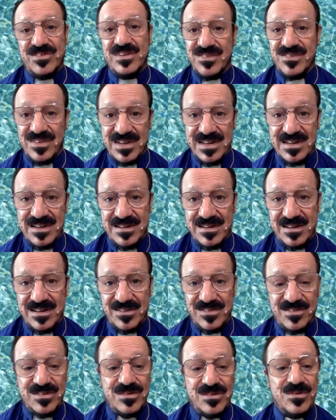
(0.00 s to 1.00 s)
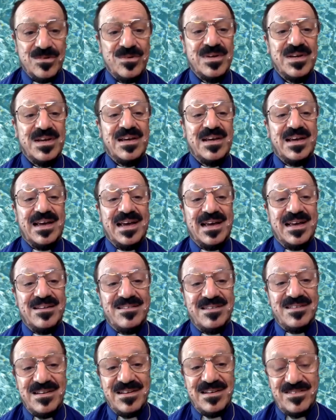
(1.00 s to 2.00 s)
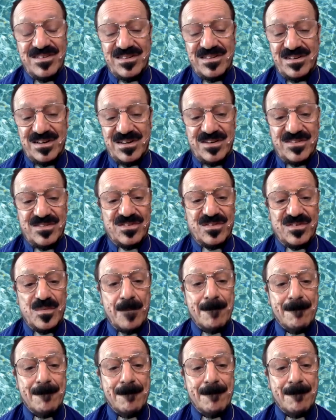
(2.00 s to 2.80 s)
is leading us to and teaching us.